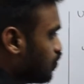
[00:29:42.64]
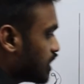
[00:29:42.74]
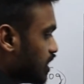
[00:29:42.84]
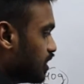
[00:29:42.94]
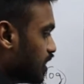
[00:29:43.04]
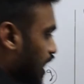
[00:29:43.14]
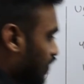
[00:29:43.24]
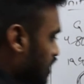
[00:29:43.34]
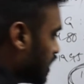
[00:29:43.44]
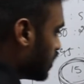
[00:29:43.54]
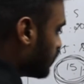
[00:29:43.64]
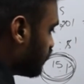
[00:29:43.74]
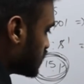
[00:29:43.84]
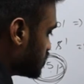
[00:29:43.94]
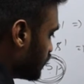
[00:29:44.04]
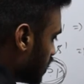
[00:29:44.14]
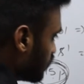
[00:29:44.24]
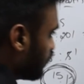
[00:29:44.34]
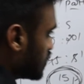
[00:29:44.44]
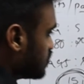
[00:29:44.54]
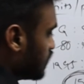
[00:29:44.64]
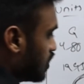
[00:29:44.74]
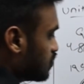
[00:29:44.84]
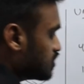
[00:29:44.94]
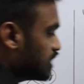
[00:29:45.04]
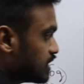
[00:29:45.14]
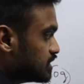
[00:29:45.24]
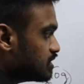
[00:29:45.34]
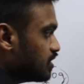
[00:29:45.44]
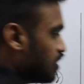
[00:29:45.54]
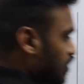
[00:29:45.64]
Okay, I will add first value, that is